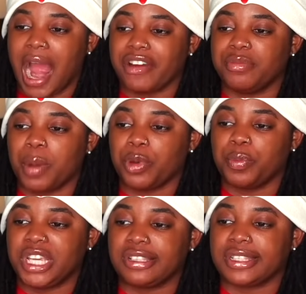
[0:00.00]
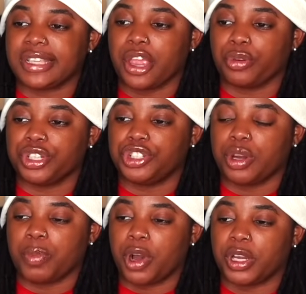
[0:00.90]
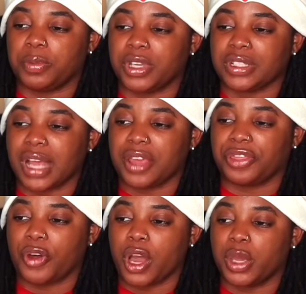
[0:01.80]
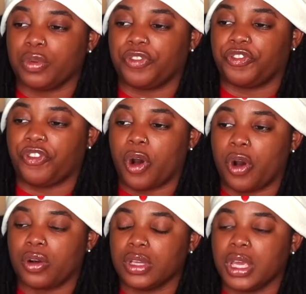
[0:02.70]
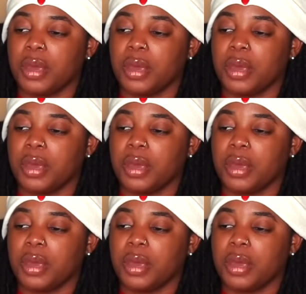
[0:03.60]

I remember being scared to jump on it because I thought I would fall